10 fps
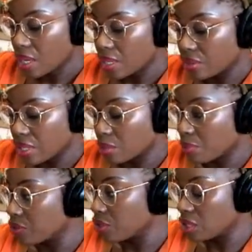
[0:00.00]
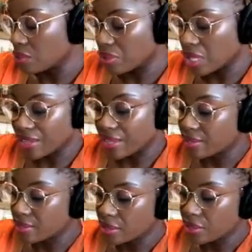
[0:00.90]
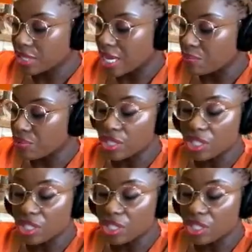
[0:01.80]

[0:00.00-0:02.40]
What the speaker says: And I suppose you could apply this same